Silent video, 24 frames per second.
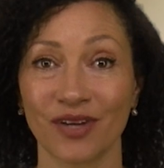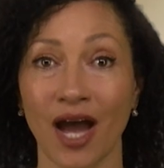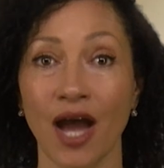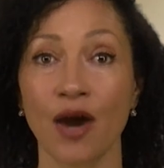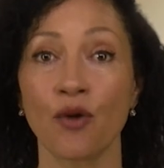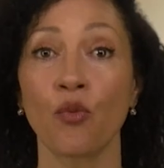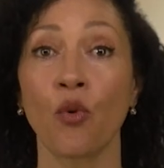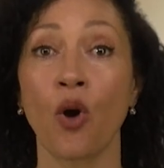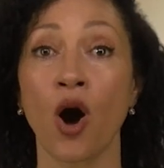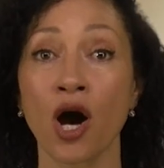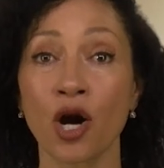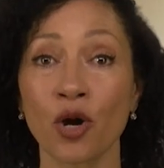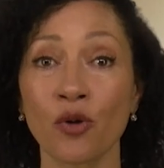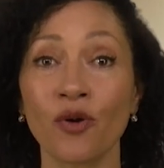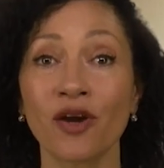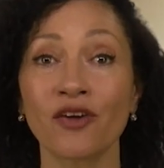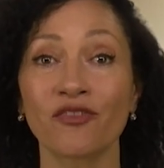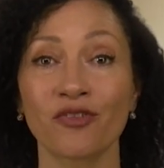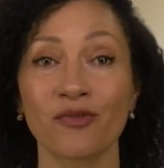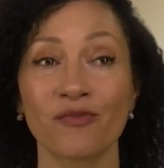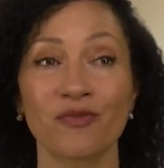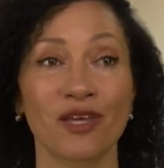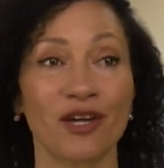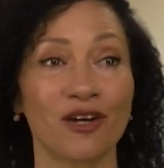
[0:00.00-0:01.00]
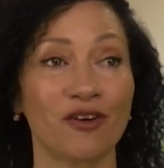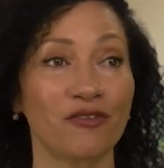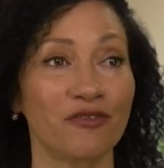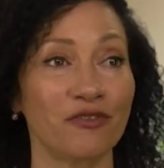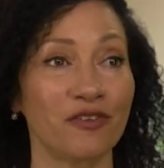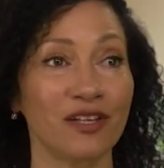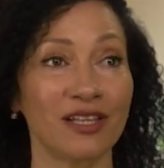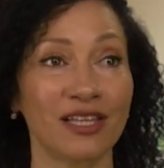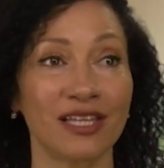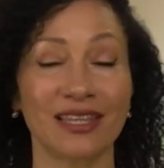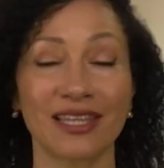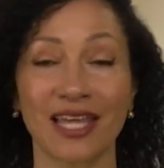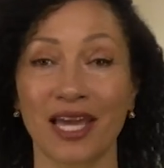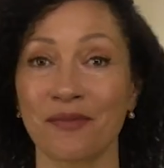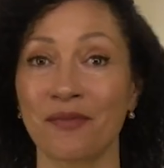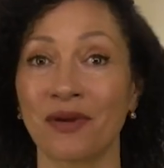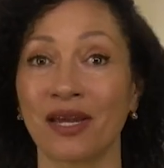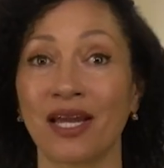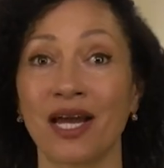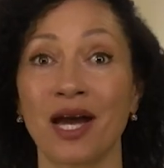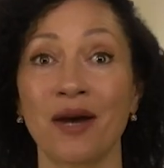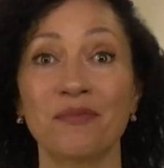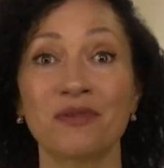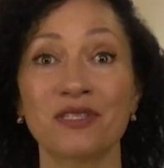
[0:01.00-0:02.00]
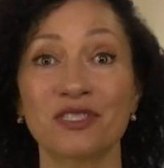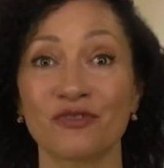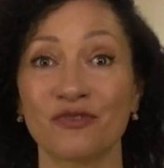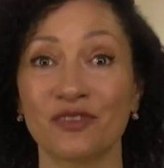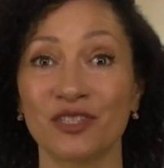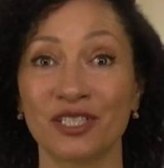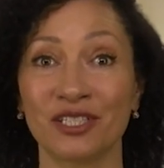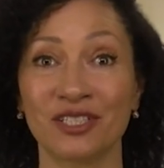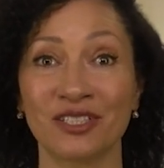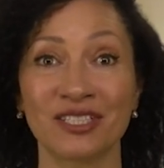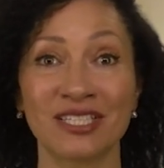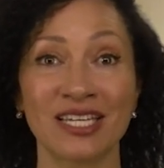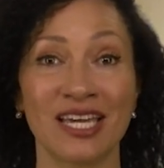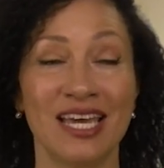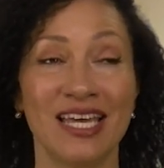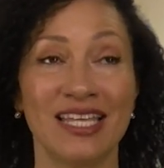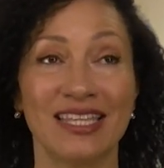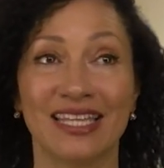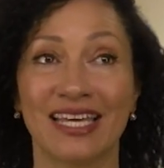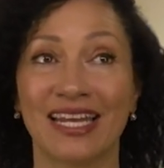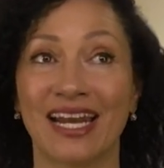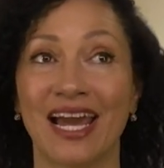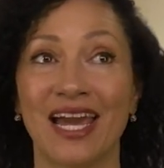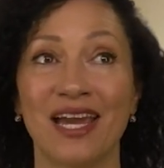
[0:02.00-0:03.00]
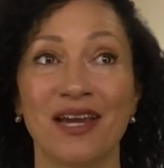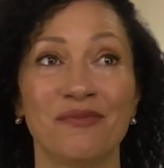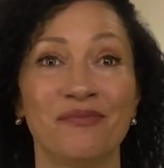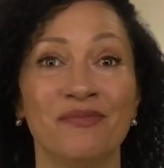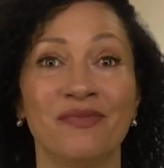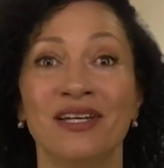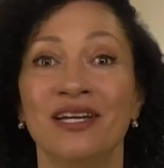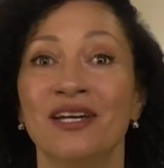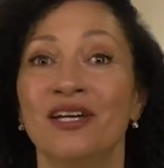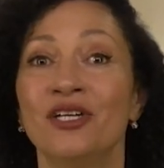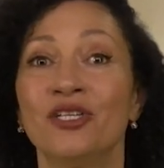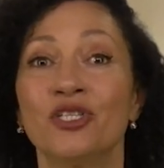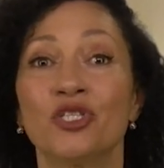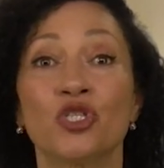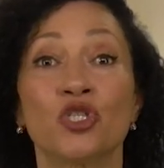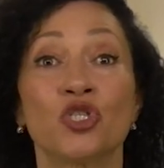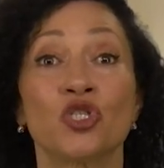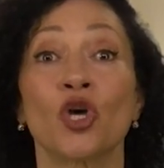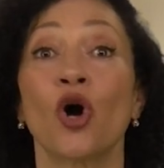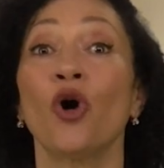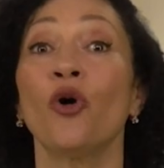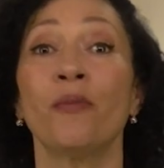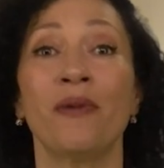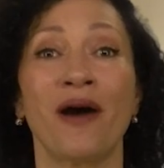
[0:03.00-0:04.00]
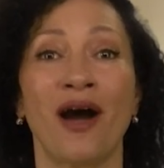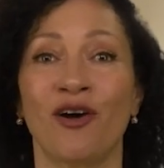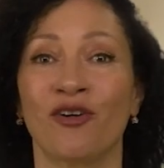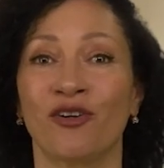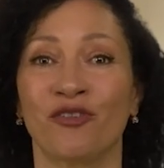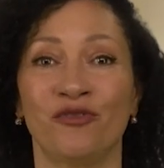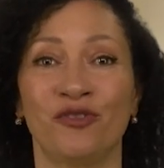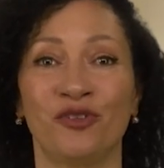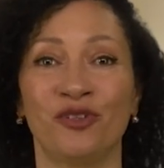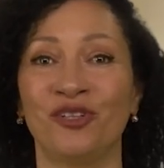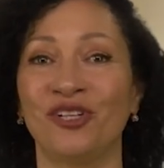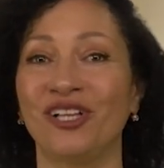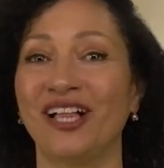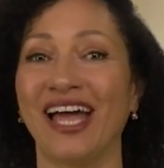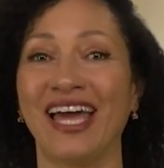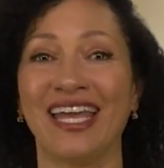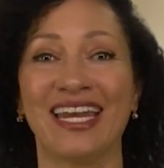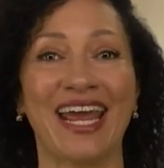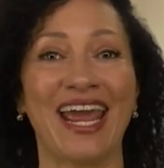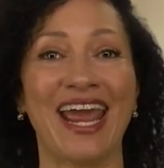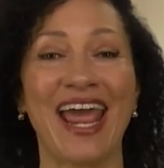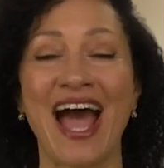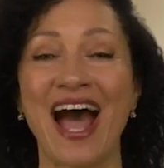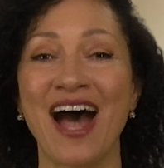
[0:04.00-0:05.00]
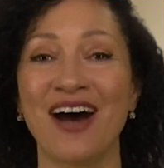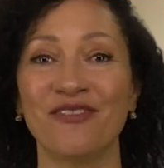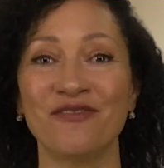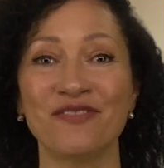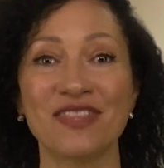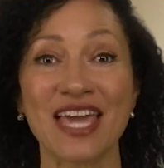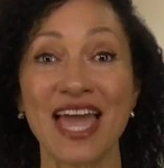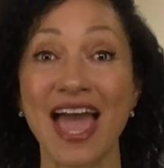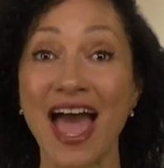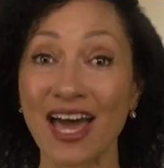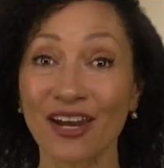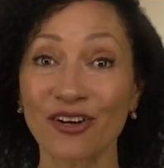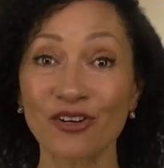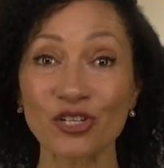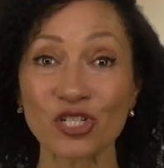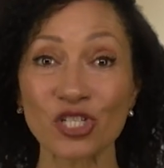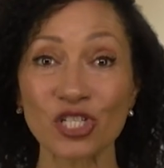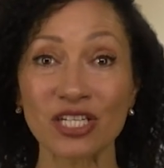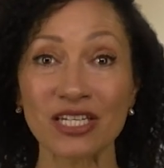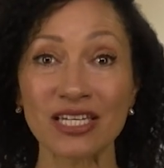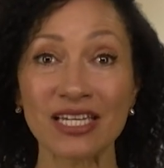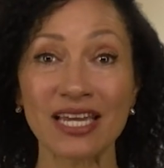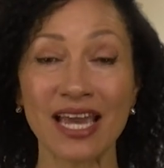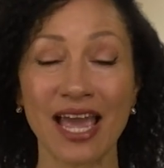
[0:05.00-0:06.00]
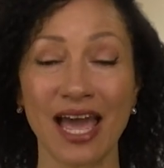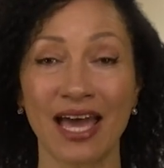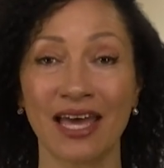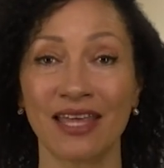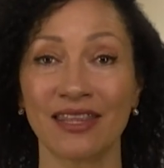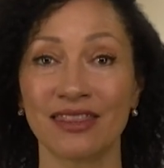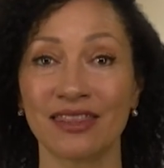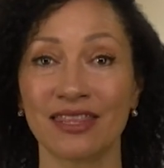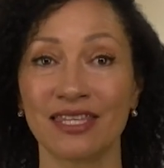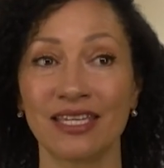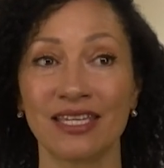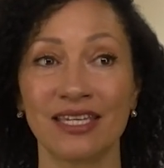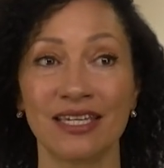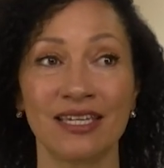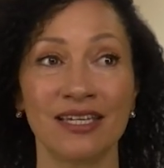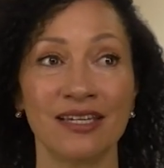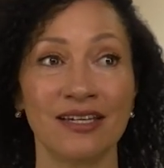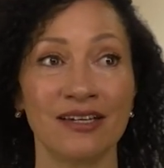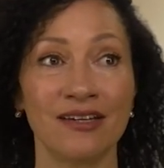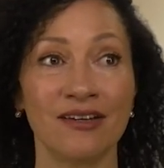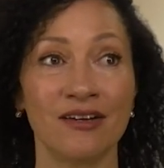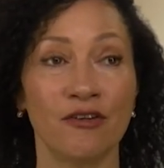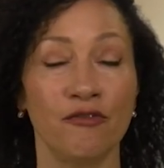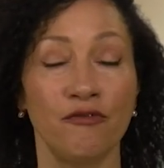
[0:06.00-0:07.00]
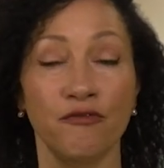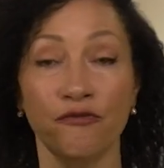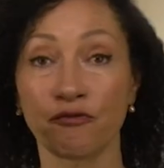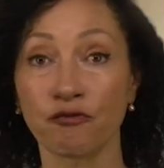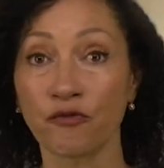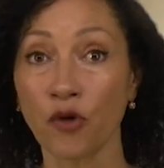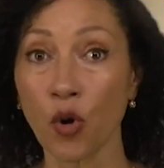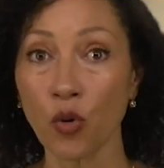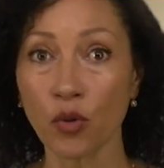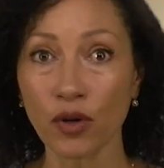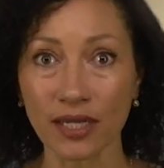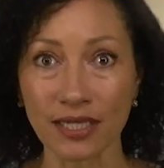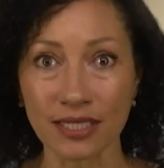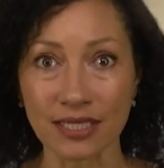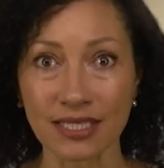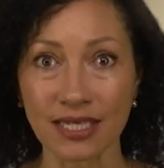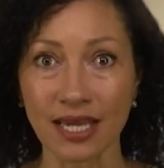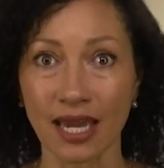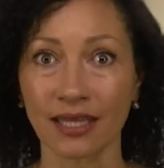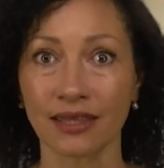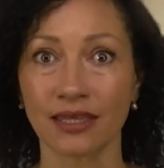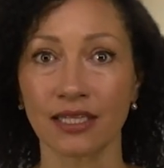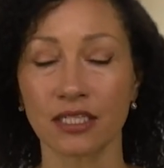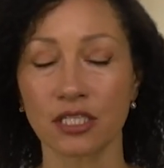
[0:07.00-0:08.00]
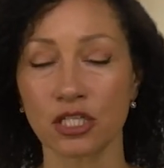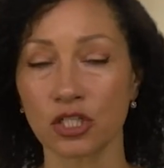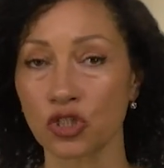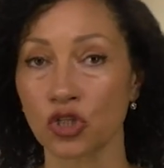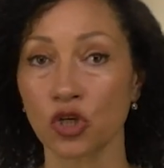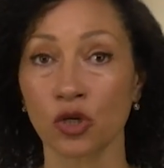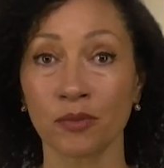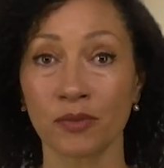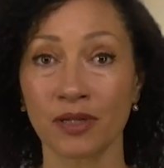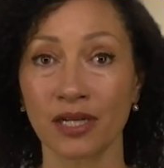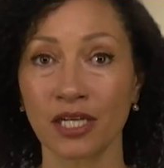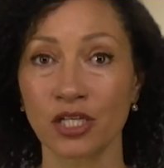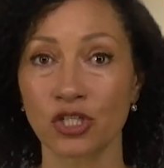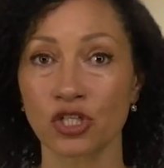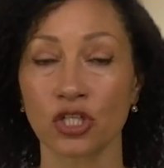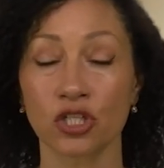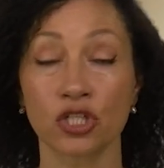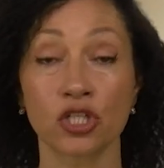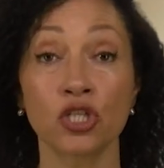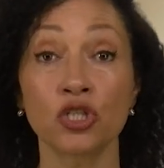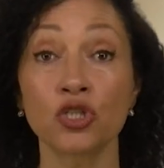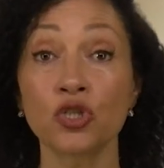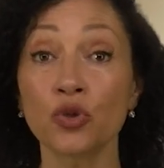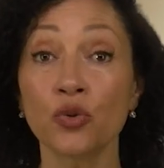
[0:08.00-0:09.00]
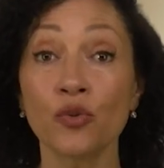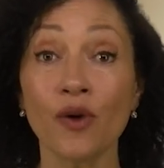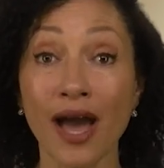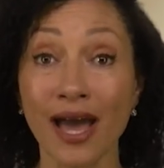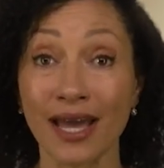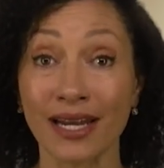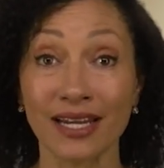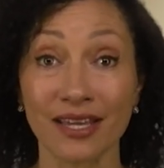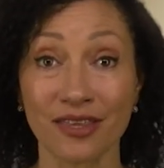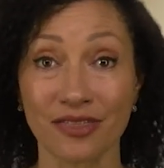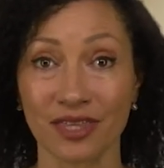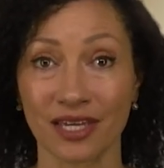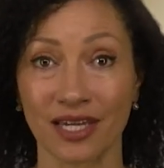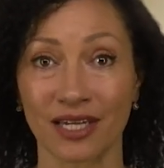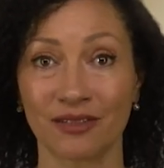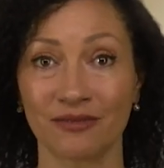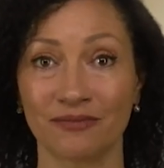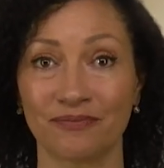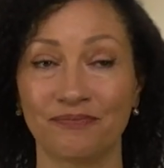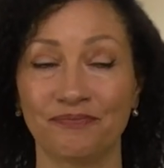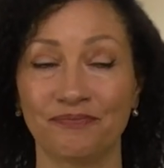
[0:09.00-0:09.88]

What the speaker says: I walk away from there feeling like my cup is filled, that I am so powerful and I have the energy and the focus and the determination to do anything.